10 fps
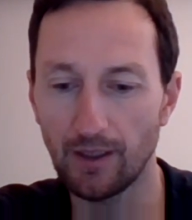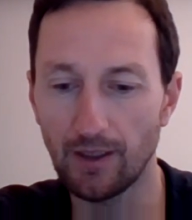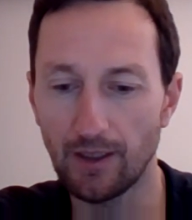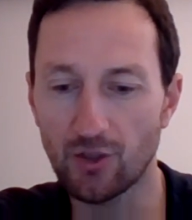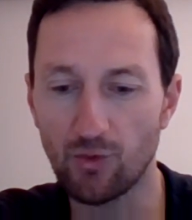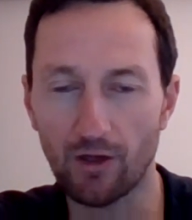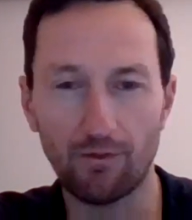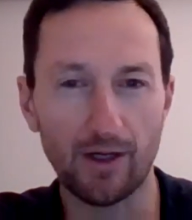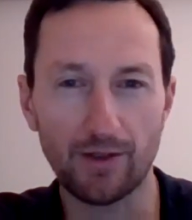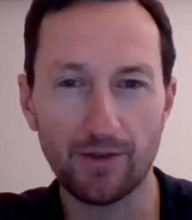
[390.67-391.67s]
each one of
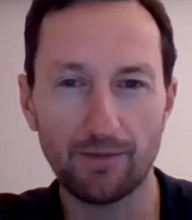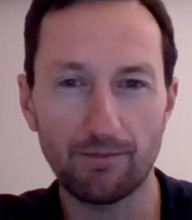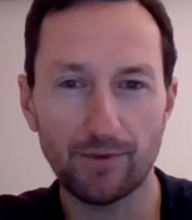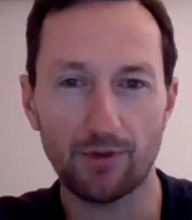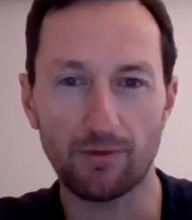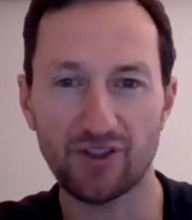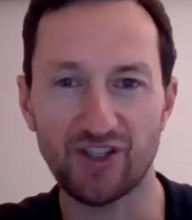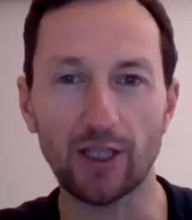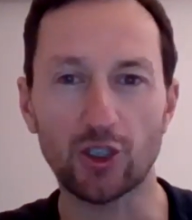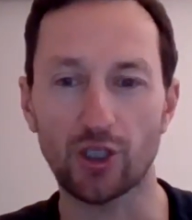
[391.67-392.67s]
our sort of
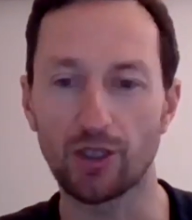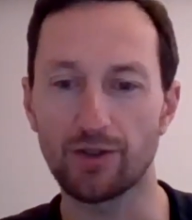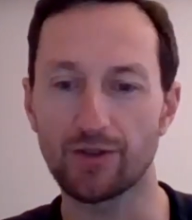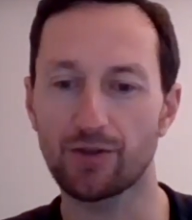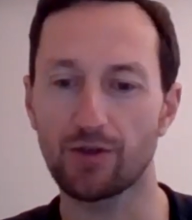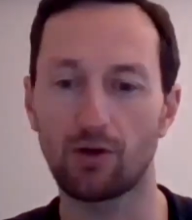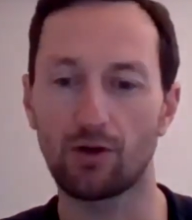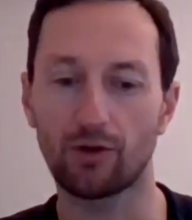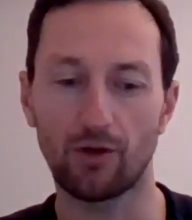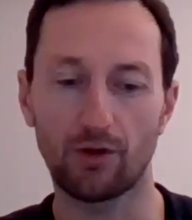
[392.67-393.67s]
sections
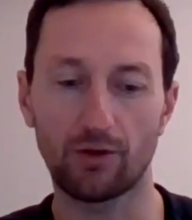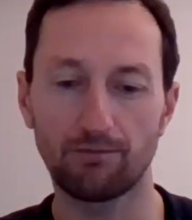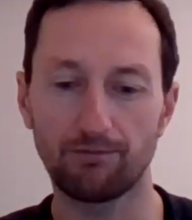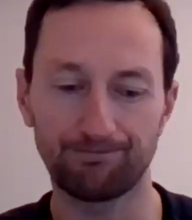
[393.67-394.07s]
or